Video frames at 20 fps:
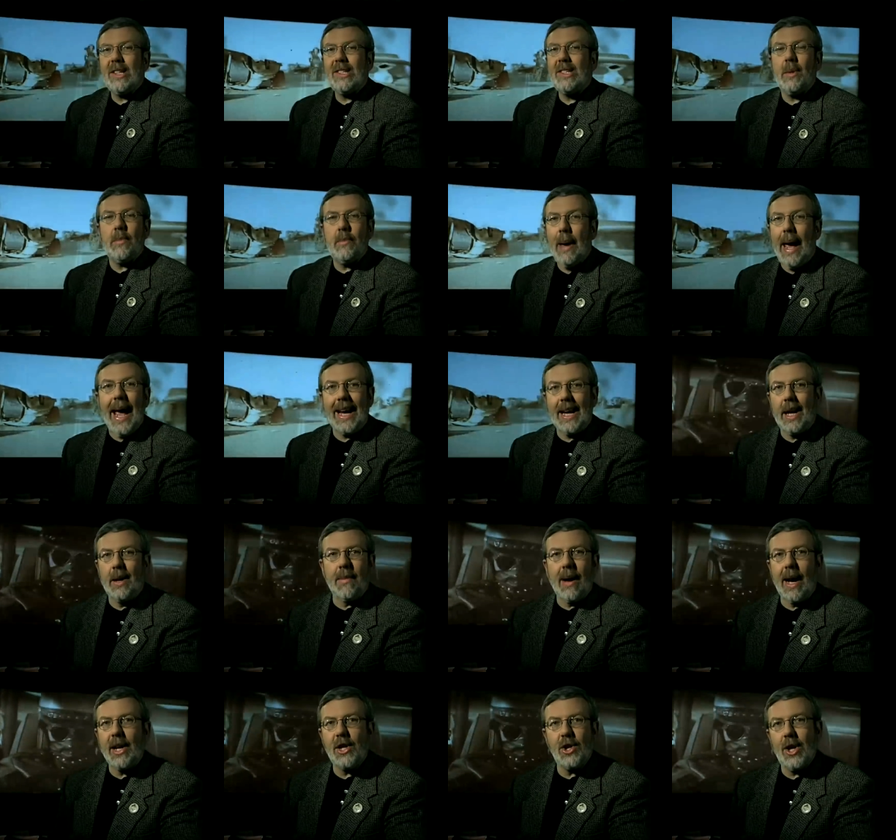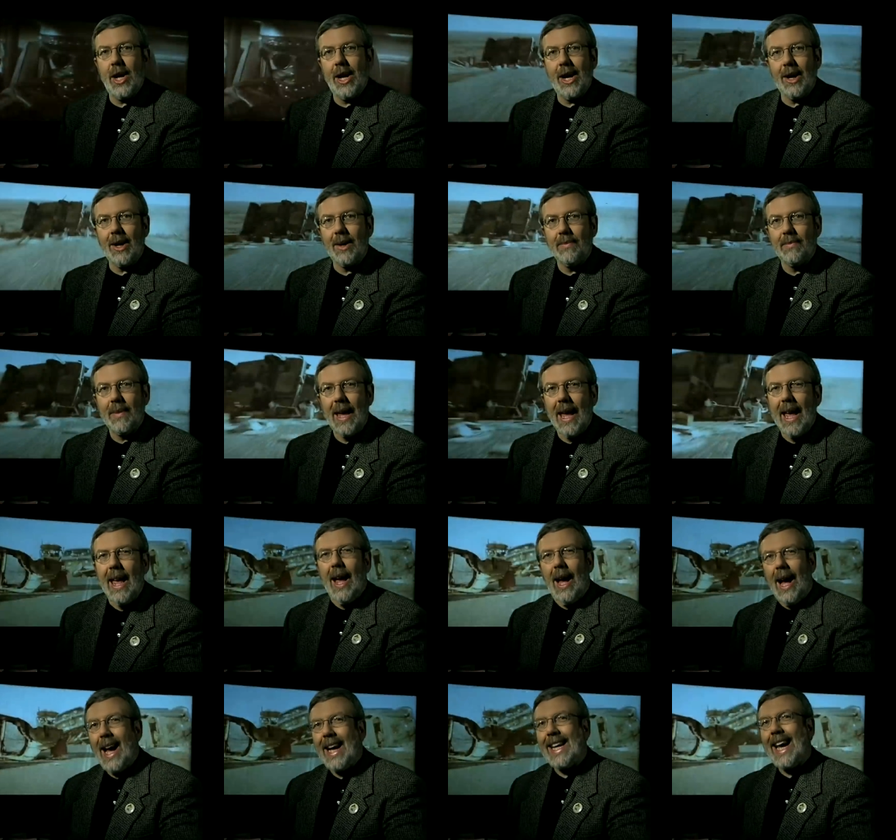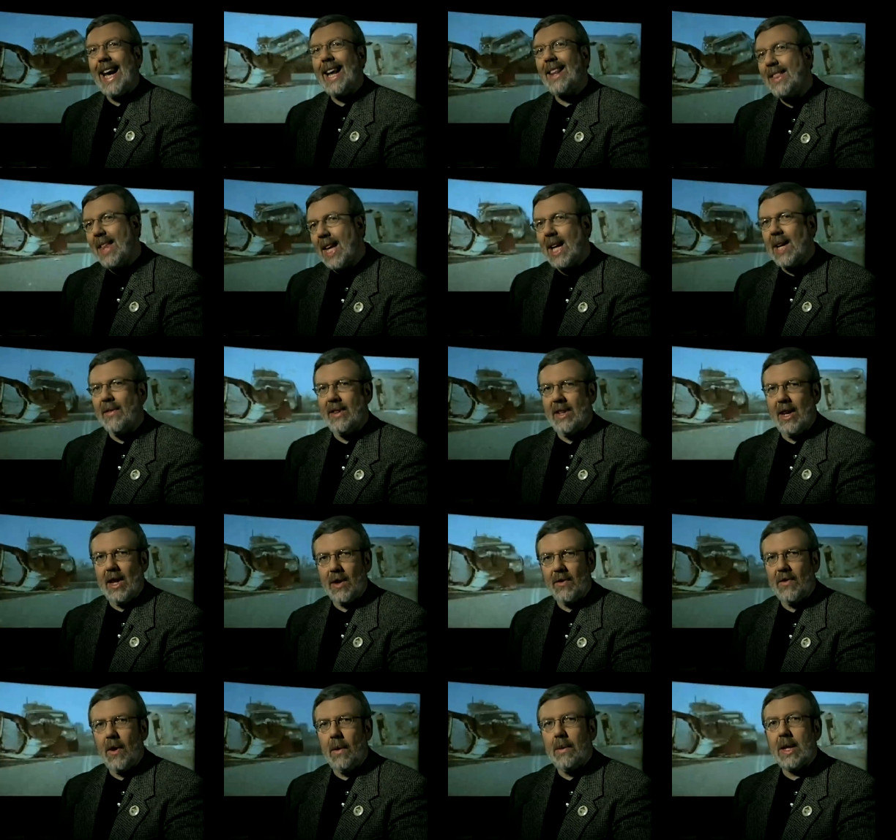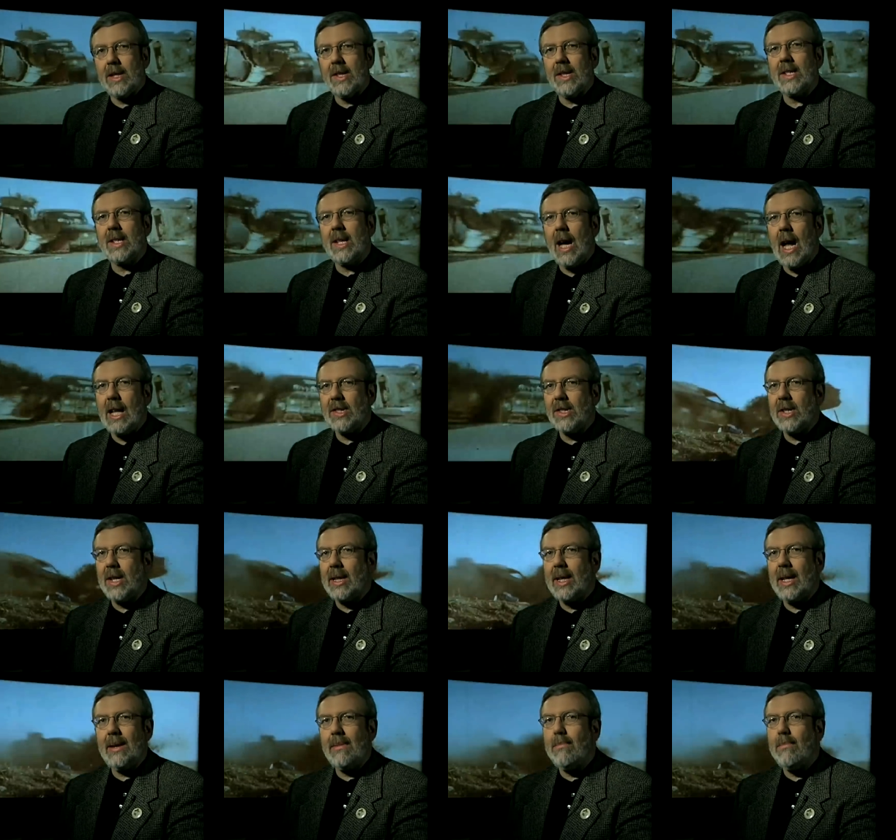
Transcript: an introduction to the movie on the DVD and Blu-ray release. Despite